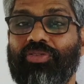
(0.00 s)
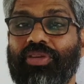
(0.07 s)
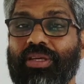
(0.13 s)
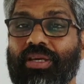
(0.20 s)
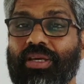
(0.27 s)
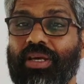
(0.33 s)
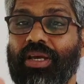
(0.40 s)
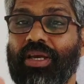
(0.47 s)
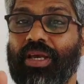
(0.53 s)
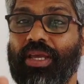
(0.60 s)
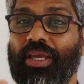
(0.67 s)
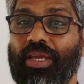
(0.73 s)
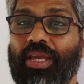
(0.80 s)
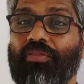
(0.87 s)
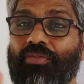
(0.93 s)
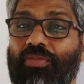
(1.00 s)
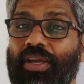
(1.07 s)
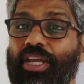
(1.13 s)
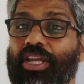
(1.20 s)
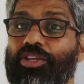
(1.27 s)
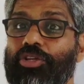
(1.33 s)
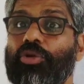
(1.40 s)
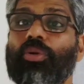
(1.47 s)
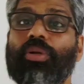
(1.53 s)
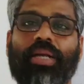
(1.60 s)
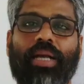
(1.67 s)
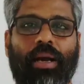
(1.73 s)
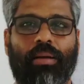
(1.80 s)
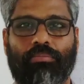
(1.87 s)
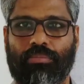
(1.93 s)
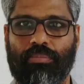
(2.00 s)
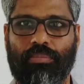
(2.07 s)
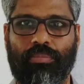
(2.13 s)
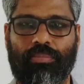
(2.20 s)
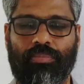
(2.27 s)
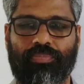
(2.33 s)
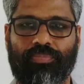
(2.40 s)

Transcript: am using if he should come.